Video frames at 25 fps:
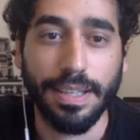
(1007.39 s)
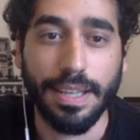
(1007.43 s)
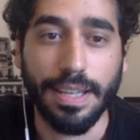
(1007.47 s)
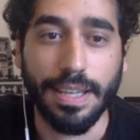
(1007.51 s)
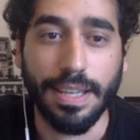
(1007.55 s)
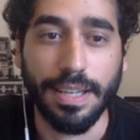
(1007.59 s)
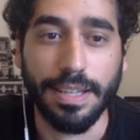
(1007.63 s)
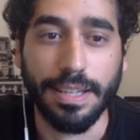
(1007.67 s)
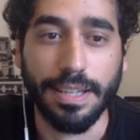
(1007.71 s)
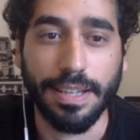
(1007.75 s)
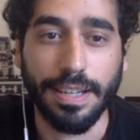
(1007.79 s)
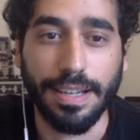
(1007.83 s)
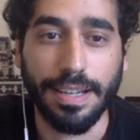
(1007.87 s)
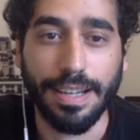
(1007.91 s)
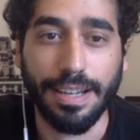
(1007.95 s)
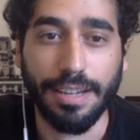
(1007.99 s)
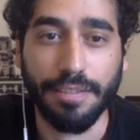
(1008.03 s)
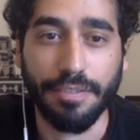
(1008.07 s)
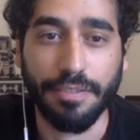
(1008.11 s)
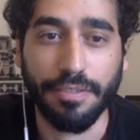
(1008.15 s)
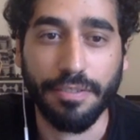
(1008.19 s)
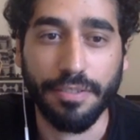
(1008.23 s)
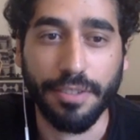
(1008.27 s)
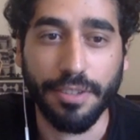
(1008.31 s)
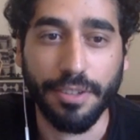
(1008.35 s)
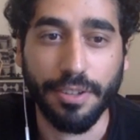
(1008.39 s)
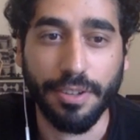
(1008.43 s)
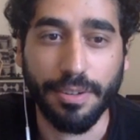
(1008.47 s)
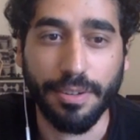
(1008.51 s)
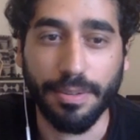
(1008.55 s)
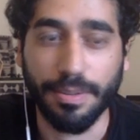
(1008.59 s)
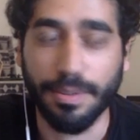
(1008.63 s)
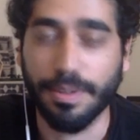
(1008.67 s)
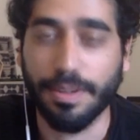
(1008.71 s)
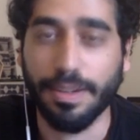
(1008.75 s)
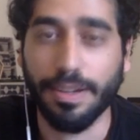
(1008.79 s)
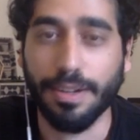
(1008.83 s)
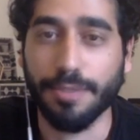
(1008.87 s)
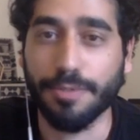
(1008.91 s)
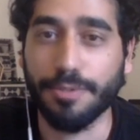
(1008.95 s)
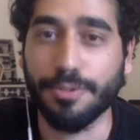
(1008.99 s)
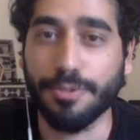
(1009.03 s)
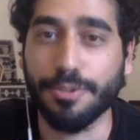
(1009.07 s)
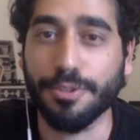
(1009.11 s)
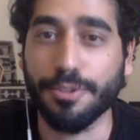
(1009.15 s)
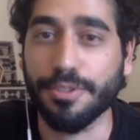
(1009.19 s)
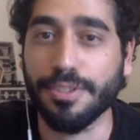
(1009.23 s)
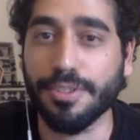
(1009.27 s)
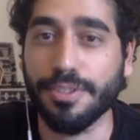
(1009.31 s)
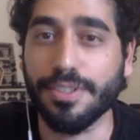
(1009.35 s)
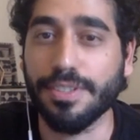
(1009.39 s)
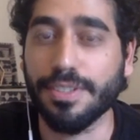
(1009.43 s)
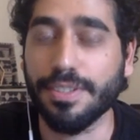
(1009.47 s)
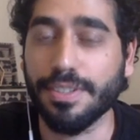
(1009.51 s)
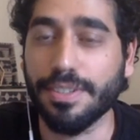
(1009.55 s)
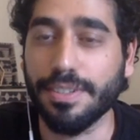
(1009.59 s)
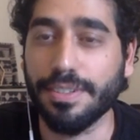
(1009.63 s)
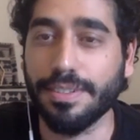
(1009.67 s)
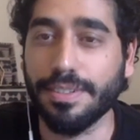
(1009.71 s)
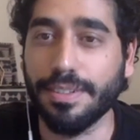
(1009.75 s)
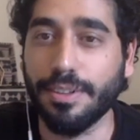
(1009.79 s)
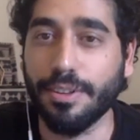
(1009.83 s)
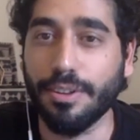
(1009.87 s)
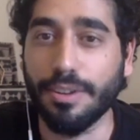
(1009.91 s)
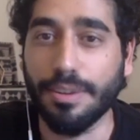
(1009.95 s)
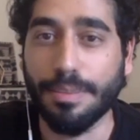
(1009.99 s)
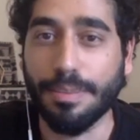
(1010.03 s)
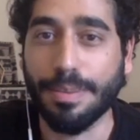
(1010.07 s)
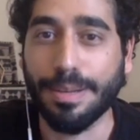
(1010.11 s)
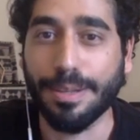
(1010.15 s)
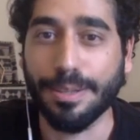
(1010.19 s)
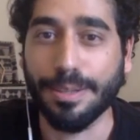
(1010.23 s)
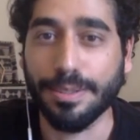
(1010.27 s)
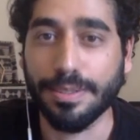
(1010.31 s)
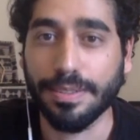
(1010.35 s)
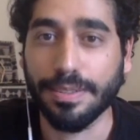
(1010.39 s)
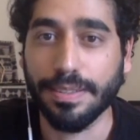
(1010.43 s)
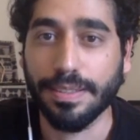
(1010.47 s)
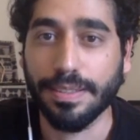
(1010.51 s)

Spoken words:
And I love how George is all about